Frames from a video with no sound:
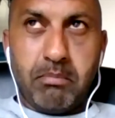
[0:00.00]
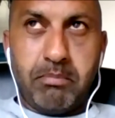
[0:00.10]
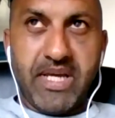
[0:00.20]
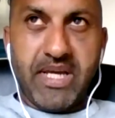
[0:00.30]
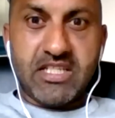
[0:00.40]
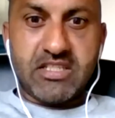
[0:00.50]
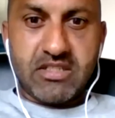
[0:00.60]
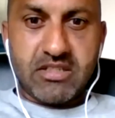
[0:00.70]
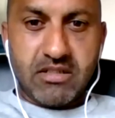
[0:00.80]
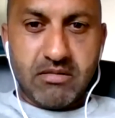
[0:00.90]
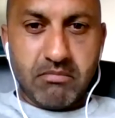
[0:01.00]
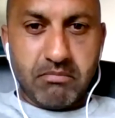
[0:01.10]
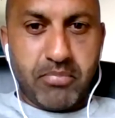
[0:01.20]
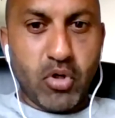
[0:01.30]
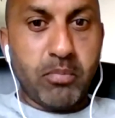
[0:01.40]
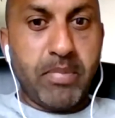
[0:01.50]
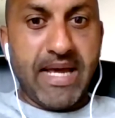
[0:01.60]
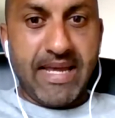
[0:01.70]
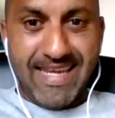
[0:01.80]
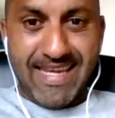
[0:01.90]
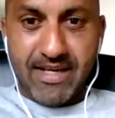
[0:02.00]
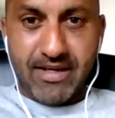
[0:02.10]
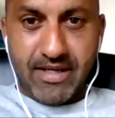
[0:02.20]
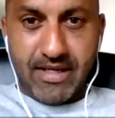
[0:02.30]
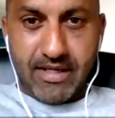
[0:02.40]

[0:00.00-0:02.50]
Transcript: biggest bugbear here